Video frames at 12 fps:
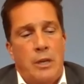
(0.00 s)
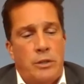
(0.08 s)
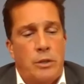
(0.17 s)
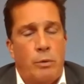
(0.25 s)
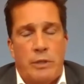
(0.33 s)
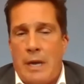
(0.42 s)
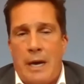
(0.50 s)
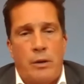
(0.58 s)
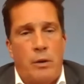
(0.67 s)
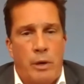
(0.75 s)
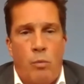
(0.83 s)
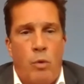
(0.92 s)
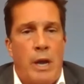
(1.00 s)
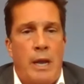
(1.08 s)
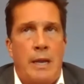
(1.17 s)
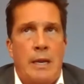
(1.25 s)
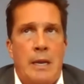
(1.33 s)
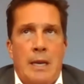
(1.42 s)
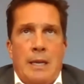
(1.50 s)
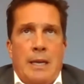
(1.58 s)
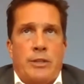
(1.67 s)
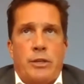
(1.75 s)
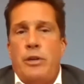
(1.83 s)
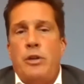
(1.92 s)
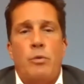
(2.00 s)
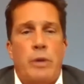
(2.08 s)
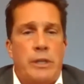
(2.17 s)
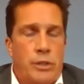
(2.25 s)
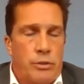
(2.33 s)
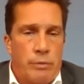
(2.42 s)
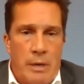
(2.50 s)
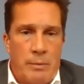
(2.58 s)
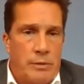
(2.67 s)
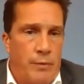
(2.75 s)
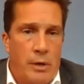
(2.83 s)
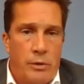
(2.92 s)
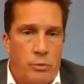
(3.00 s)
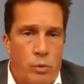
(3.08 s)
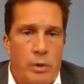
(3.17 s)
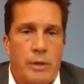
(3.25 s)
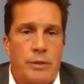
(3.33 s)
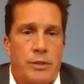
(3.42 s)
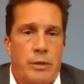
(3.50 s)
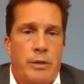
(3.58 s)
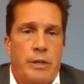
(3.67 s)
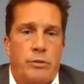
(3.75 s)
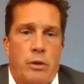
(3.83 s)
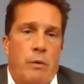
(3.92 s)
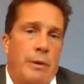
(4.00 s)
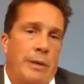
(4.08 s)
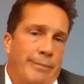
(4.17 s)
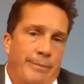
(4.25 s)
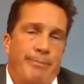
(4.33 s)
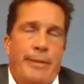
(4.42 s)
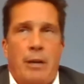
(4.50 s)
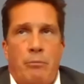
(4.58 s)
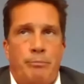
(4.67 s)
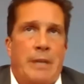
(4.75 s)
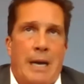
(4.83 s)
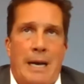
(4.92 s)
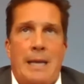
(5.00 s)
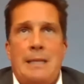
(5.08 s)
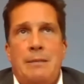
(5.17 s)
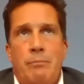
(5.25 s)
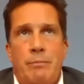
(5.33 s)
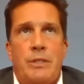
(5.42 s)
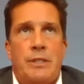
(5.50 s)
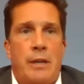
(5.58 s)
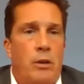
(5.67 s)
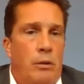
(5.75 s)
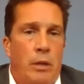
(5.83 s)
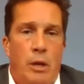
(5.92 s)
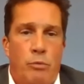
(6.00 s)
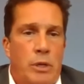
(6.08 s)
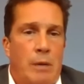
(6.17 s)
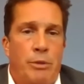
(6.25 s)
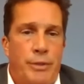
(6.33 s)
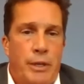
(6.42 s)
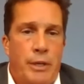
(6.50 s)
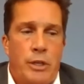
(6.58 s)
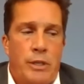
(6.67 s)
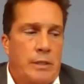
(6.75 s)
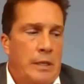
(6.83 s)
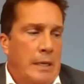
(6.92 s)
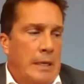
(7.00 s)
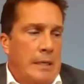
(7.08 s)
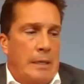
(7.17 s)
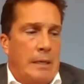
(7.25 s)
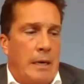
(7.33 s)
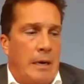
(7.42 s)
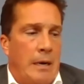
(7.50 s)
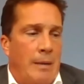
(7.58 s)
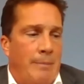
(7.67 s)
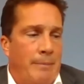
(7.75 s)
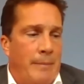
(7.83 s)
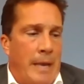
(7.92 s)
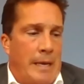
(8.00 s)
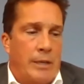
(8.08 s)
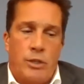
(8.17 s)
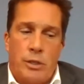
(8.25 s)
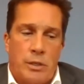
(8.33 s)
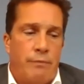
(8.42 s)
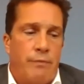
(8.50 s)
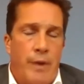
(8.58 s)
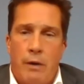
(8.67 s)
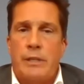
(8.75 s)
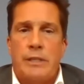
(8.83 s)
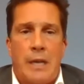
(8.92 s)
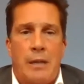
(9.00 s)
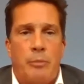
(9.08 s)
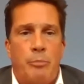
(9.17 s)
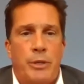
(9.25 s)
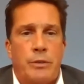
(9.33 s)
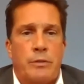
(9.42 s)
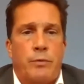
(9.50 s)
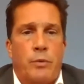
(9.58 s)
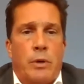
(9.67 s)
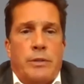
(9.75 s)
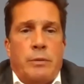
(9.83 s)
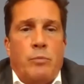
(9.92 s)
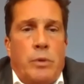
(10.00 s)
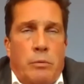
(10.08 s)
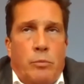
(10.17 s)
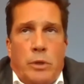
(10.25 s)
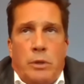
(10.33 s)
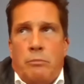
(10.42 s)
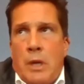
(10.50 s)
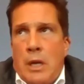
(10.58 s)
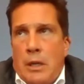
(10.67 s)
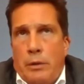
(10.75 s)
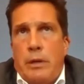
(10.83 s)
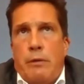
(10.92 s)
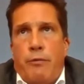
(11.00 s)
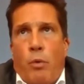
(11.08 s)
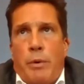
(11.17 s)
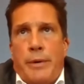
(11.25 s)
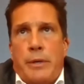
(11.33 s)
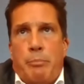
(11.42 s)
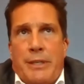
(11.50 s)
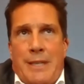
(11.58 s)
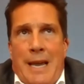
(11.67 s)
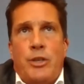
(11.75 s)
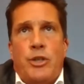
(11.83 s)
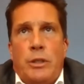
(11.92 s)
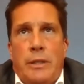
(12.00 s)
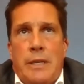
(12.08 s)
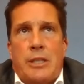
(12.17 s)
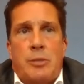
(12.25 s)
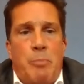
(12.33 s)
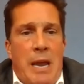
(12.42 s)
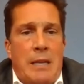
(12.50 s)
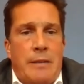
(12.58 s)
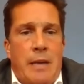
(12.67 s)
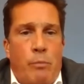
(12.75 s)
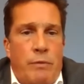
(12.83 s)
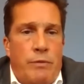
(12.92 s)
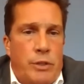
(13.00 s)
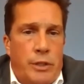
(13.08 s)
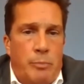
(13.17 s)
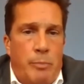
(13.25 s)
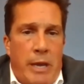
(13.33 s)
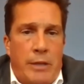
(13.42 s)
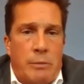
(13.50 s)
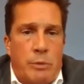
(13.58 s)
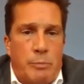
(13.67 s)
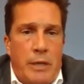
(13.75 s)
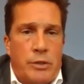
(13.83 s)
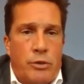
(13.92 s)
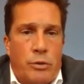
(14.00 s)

So it's not going away. It's an annuity stream as far as we're concerned. It's growing, high single, low double digits. And it's just a very solid business for us. And we're looking forward to potentially expanding that. We've just expanded some space in